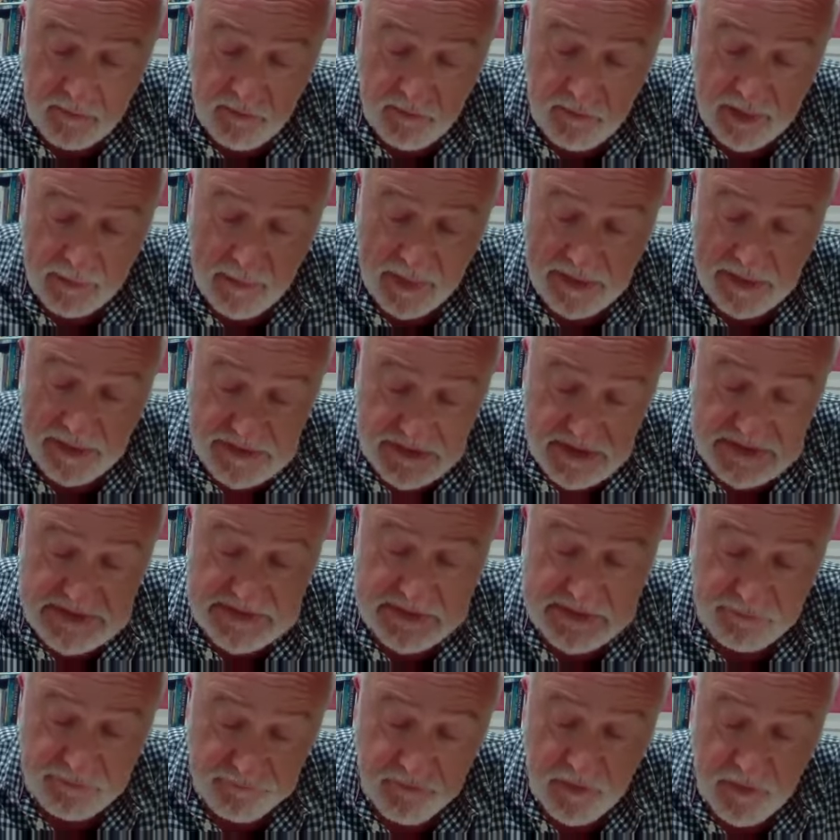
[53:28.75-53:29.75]
they may
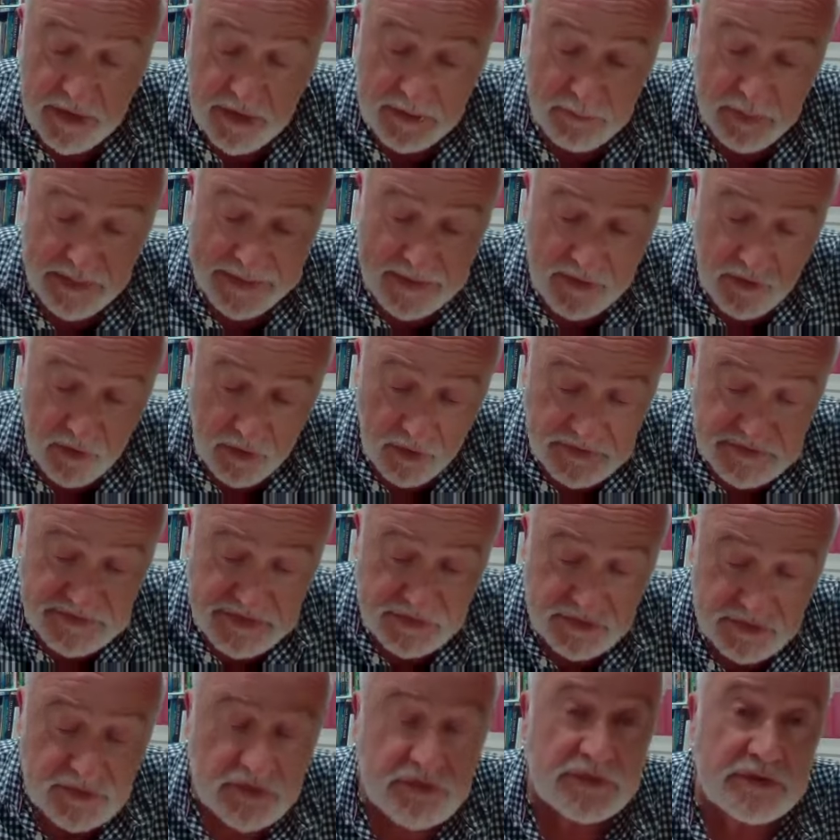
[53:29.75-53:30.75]
justifiably
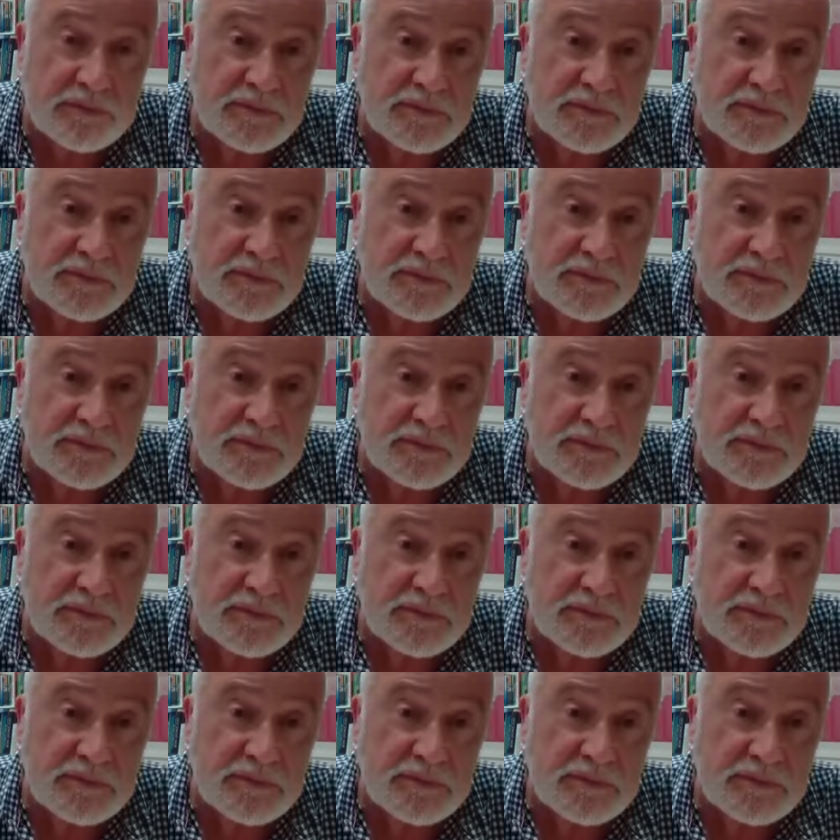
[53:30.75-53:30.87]
constitute